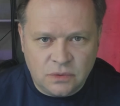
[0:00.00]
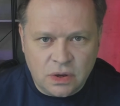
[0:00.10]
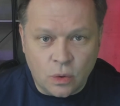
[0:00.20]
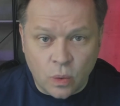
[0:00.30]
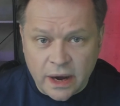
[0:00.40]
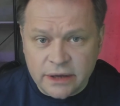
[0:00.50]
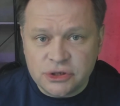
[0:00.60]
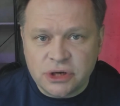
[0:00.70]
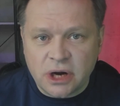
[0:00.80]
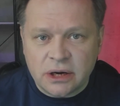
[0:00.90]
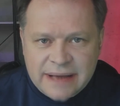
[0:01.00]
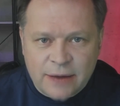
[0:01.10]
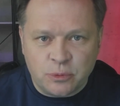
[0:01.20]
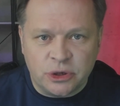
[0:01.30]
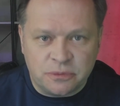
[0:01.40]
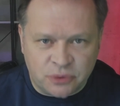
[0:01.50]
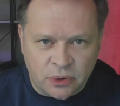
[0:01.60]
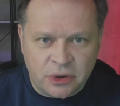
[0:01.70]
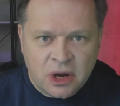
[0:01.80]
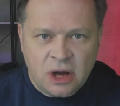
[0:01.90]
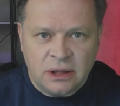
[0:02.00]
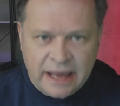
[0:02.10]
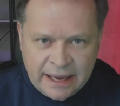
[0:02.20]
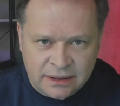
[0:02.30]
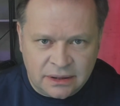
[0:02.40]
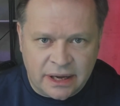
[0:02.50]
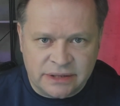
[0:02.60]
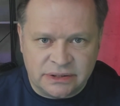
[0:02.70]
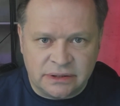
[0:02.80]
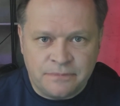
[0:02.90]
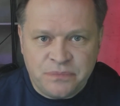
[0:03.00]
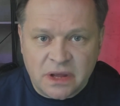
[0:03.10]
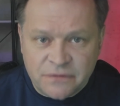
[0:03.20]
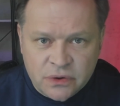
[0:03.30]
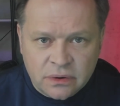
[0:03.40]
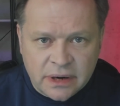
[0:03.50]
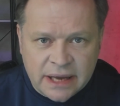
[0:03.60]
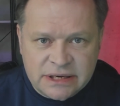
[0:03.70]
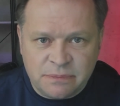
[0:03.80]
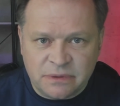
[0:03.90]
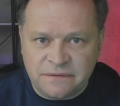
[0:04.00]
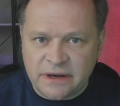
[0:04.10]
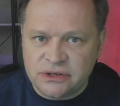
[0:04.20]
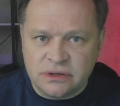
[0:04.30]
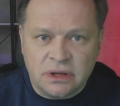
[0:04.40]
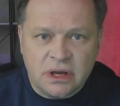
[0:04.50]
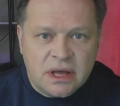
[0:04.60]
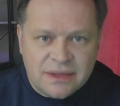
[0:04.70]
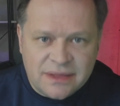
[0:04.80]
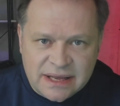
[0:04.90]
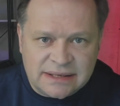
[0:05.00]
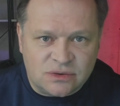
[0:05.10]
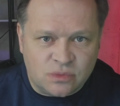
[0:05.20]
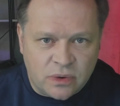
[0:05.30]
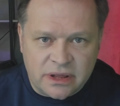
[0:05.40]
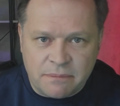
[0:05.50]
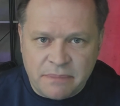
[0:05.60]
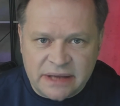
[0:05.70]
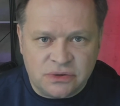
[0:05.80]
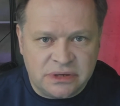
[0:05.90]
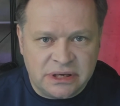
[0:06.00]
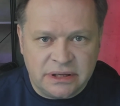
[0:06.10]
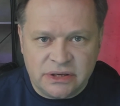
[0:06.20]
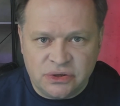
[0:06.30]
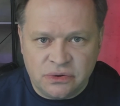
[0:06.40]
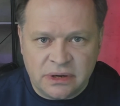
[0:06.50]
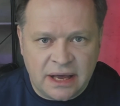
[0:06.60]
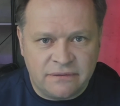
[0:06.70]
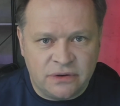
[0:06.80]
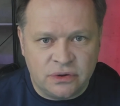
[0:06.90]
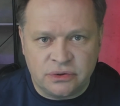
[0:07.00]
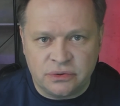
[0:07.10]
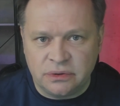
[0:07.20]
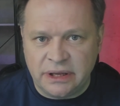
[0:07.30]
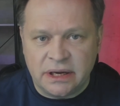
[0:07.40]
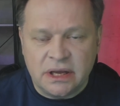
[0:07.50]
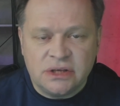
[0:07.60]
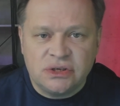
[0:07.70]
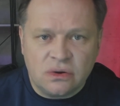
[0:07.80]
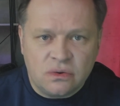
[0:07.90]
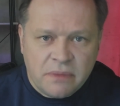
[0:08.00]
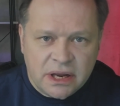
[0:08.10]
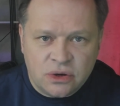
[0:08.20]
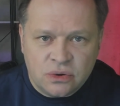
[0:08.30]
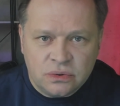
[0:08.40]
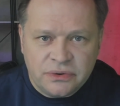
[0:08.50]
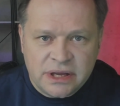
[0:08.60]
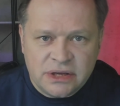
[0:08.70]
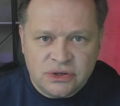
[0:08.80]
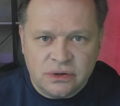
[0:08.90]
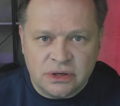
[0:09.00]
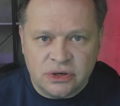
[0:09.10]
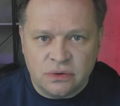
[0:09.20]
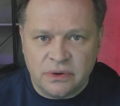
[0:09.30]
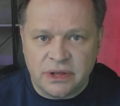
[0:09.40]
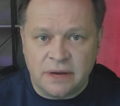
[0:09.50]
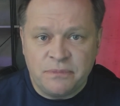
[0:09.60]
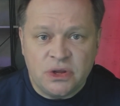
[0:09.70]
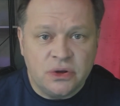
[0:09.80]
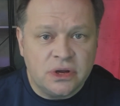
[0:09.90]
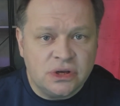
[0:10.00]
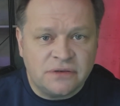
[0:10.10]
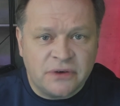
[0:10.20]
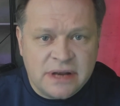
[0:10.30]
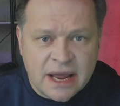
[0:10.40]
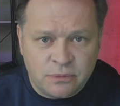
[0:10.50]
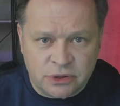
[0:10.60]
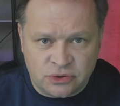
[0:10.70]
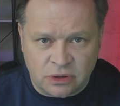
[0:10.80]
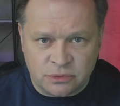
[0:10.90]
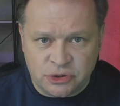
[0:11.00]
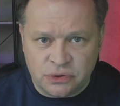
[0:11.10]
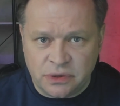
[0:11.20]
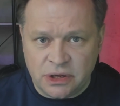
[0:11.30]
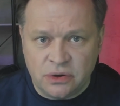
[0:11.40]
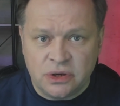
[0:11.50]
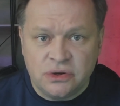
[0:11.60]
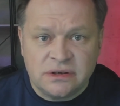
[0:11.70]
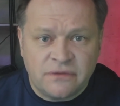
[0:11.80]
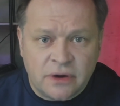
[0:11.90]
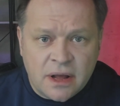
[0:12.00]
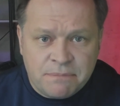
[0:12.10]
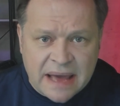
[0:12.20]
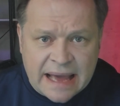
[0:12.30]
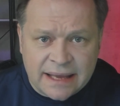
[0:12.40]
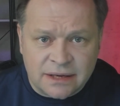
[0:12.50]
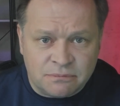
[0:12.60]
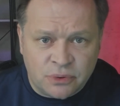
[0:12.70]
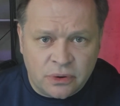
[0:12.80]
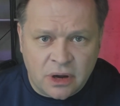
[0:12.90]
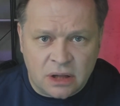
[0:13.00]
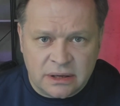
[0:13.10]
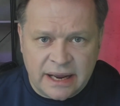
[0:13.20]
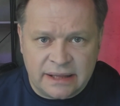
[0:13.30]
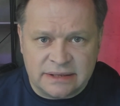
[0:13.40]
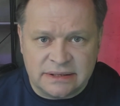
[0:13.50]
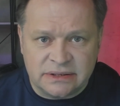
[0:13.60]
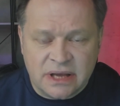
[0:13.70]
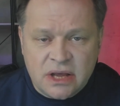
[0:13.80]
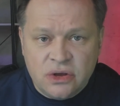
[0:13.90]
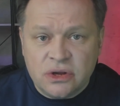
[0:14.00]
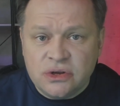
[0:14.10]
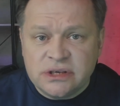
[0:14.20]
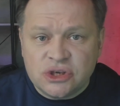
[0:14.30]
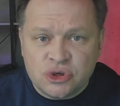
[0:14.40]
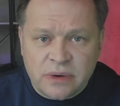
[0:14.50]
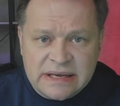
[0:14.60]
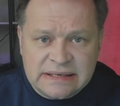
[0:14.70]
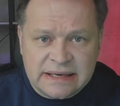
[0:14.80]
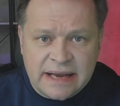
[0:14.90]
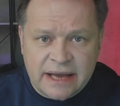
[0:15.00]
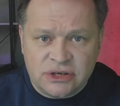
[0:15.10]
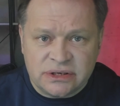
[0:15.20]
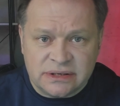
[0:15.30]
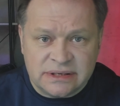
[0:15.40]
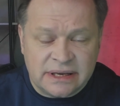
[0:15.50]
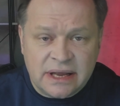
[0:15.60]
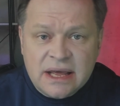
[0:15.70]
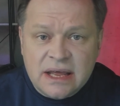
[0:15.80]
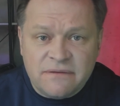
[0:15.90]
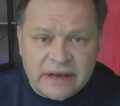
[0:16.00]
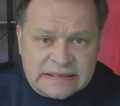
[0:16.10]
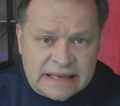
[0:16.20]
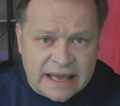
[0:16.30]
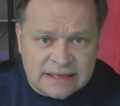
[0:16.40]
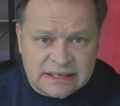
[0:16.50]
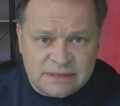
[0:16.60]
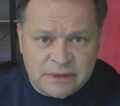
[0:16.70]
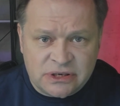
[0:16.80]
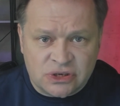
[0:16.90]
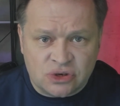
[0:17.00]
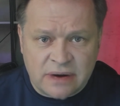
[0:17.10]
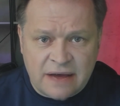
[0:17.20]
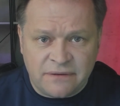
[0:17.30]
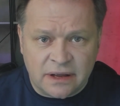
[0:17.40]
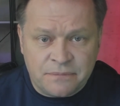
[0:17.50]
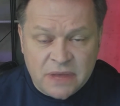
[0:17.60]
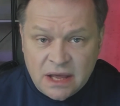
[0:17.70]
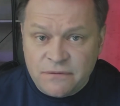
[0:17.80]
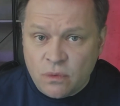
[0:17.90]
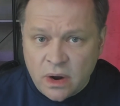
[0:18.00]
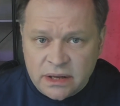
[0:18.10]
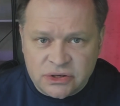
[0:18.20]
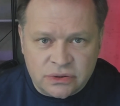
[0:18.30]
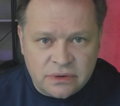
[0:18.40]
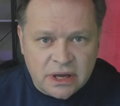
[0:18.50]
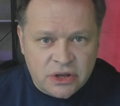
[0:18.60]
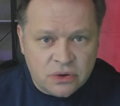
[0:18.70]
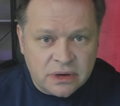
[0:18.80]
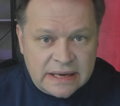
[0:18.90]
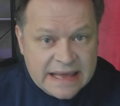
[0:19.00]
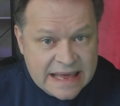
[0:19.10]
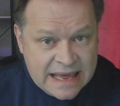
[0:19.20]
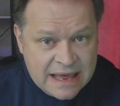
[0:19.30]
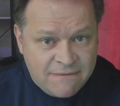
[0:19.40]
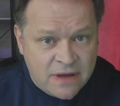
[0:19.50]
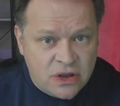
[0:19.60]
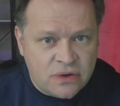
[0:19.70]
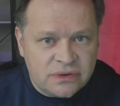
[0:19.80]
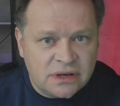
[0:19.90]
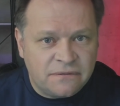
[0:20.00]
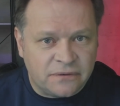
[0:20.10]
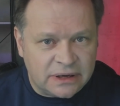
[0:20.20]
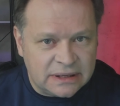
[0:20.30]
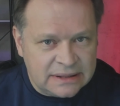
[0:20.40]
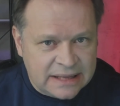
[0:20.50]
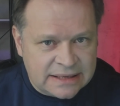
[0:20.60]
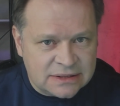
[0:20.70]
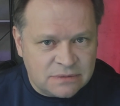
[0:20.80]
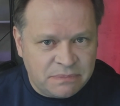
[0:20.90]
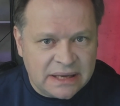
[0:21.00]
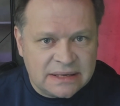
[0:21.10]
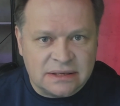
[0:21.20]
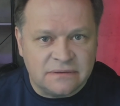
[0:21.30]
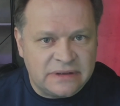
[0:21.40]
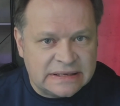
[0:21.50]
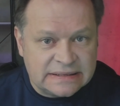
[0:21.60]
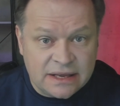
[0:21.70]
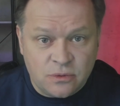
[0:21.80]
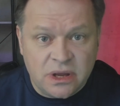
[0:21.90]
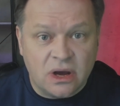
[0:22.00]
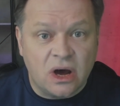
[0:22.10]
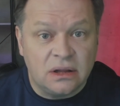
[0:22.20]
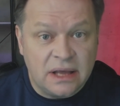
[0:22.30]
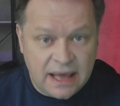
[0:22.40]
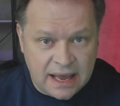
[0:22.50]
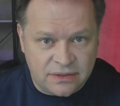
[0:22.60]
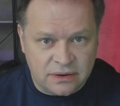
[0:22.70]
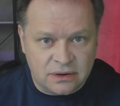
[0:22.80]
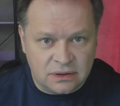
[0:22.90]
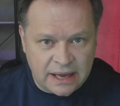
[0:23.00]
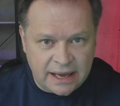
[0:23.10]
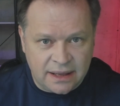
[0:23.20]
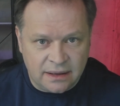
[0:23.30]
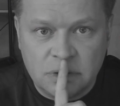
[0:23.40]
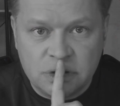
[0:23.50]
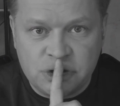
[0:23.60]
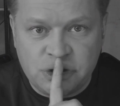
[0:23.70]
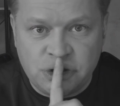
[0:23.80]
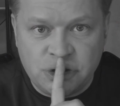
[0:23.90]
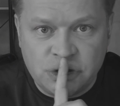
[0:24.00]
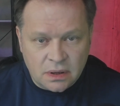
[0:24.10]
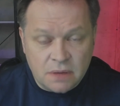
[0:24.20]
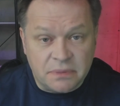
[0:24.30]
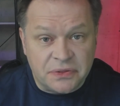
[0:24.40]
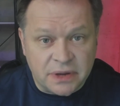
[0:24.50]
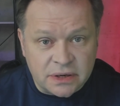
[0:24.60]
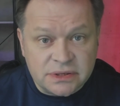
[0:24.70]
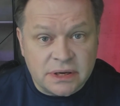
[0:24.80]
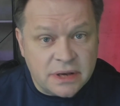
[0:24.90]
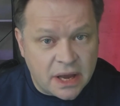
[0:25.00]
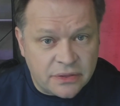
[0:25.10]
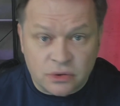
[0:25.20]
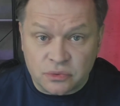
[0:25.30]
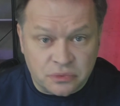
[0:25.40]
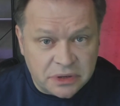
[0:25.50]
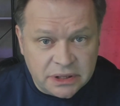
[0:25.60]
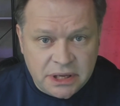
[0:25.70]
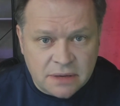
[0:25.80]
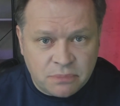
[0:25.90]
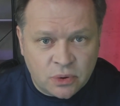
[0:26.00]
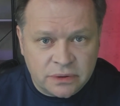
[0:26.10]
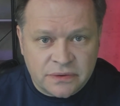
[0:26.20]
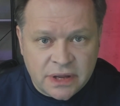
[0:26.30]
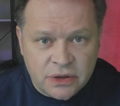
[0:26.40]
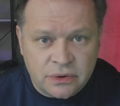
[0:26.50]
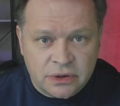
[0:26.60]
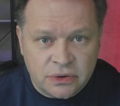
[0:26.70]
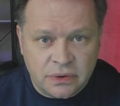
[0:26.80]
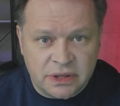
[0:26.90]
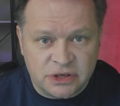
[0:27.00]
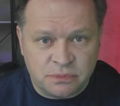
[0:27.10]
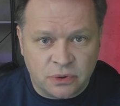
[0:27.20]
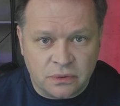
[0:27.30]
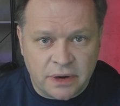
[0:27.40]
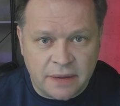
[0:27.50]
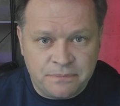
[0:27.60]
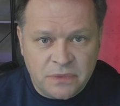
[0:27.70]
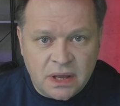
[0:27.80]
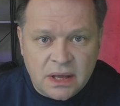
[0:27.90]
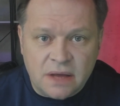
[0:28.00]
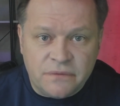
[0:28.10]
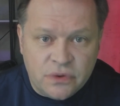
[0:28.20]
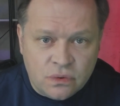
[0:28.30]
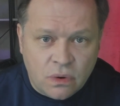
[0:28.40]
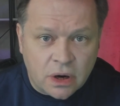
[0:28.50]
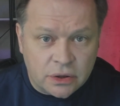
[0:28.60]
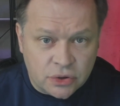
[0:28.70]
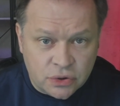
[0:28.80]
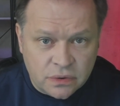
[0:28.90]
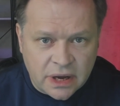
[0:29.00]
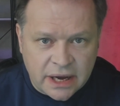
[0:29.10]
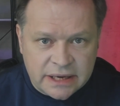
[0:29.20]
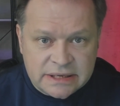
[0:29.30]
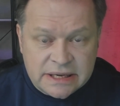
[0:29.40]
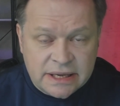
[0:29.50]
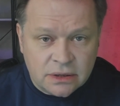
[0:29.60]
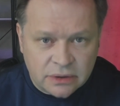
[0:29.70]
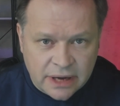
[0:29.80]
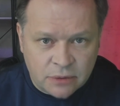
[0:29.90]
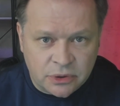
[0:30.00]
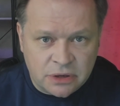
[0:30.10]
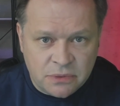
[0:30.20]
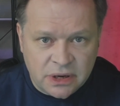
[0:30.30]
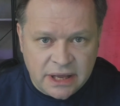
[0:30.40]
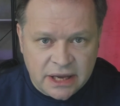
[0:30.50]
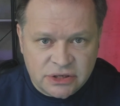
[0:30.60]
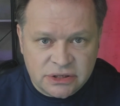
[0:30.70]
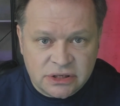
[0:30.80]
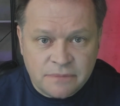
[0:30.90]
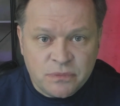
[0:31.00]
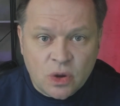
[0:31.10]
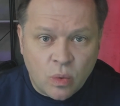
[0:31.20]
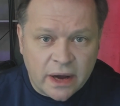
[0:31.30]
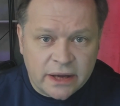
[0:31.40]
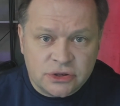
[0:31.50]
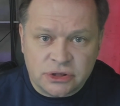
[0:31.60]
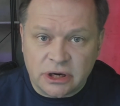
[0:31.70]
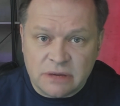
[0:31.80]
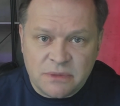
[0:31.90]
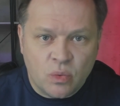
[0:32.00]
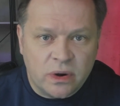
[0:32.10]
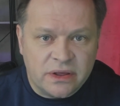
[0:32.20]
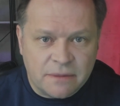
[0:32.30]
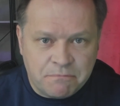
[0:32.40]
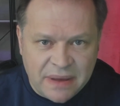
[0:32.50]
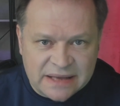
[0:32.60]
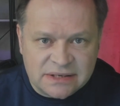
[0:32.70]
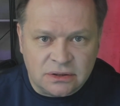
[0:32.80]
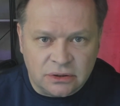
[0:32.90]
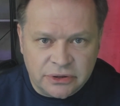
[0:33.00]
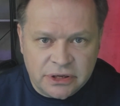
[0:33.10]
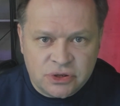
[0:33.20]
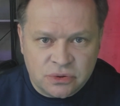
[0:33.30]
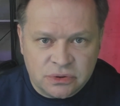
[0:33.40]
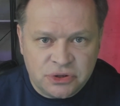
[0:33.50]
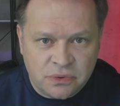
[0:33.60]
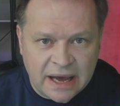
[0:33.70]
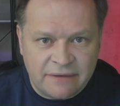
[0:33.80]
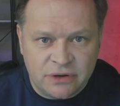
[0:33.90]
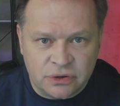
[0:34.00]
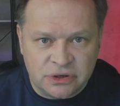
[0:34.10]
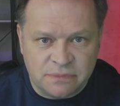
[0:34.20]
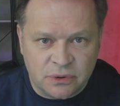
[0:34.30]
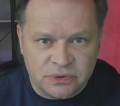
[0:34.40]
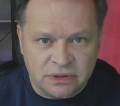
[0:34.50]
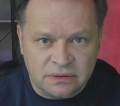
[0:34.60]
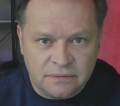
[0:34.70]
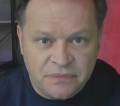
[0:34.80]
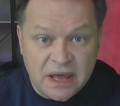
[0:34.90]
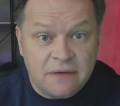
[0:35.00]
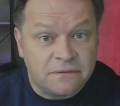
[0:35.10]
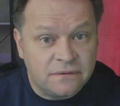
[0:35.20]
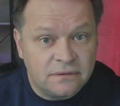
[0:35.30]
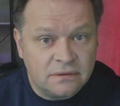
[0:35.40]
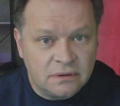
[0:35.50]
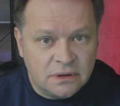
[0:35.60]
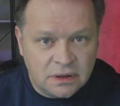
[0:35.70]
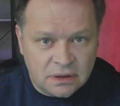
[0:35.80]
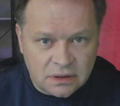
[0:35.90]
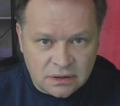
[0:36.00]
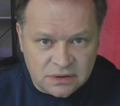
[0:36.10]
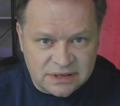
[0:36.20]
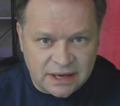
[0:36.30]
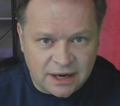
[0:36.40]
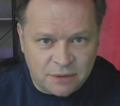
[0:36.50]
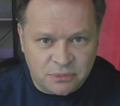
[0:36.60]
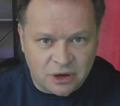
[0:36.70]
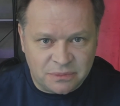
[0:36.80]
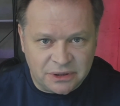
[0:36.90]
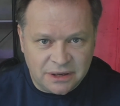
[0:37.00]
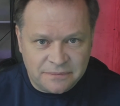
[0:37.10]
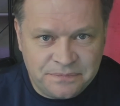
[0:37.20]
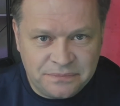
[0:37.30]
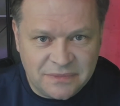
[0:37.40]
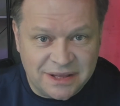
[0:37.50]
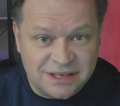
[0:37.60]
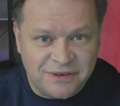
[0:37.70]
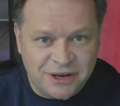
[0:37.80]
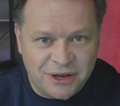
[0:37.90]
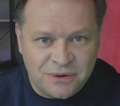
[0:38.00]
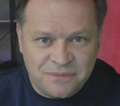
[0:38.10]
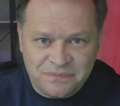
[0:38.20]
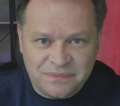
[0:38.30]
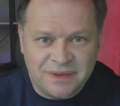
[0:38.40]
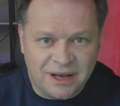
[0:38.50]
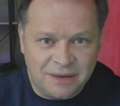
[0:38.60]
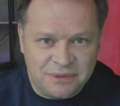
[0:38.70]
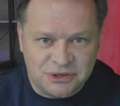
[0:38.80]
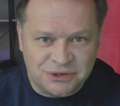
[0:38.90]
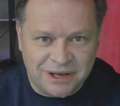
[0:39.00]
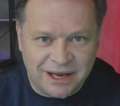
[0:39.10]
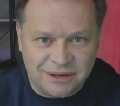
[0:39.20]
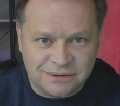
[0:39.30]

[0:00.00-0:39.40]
Wireshark Network Protocol Analyzer. If you're an IT professional, this is one of the best utilities you can have in your toolkit. So many cool things you can do with it. You can use it for network troubleshooting. You can use it for packet and protocol analysis. You can use it to trace connections and investigate suspicious traffic. If you wanted to, you could even use it for a little bit of this thing we call ethical hacking. Shh! But there's another really important thing you can do with this program. If you are new to IT or network communications, Wireshark can be one of the best learning tools you have at your disposal, if you set it up properly. In this video, I'm going to show you how.